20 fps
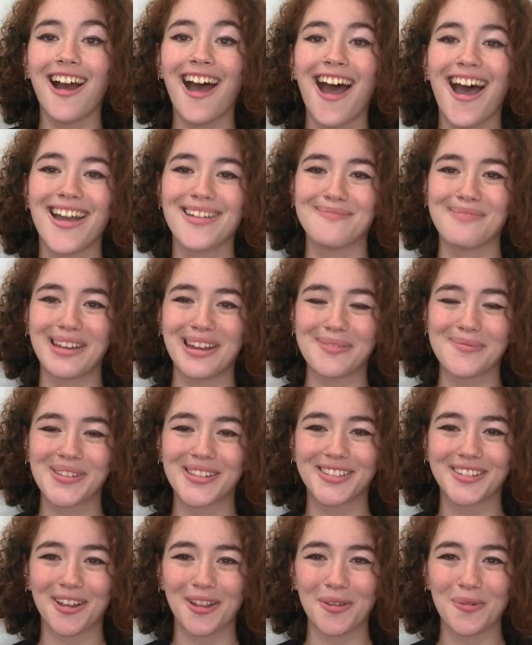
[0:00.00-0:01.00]
Hi, my name is
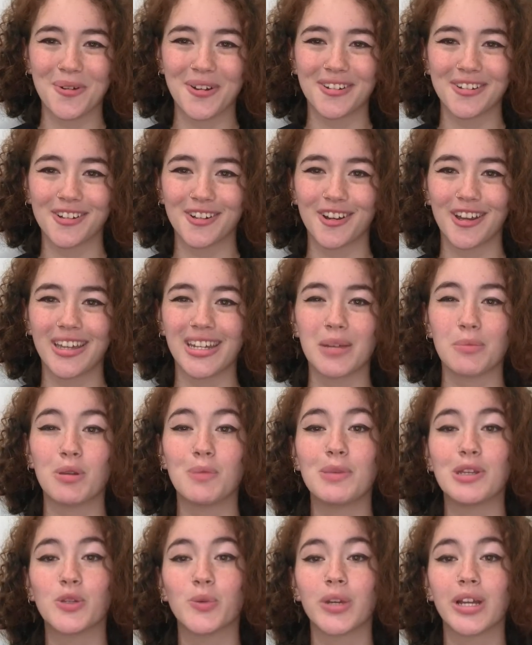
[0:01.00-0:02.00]
Stella Wunder, and I'm
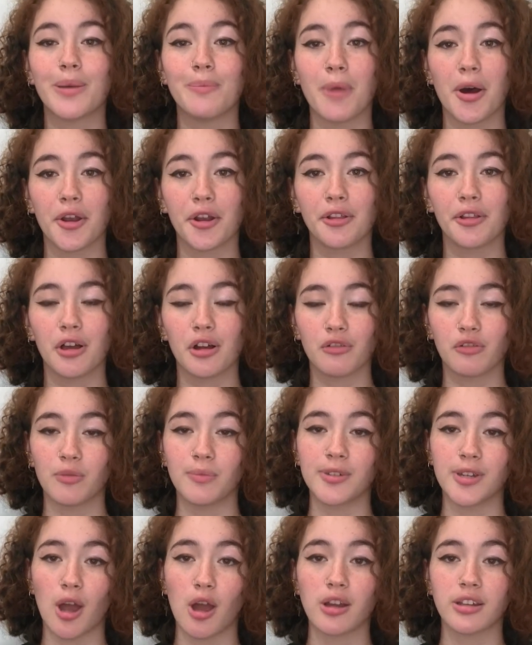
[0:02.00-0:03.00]
going to be doing a monologue
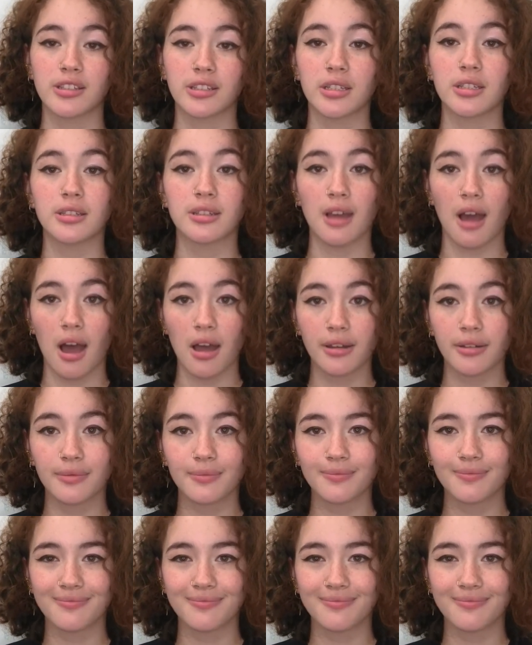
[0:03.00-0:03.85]
from Dog Sees God.